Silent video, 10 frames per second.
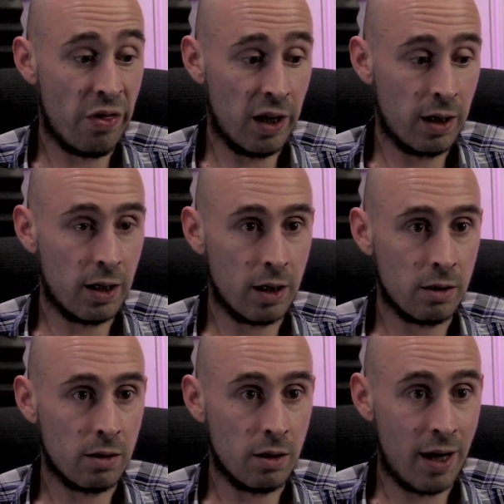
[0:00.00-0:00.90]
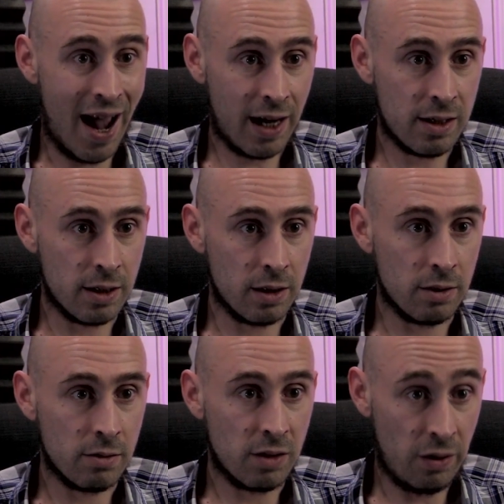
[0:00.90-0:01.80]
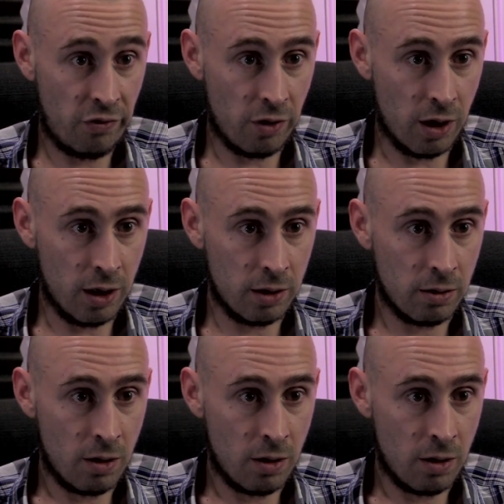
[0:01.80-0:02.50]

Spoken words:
thinking and acting differently.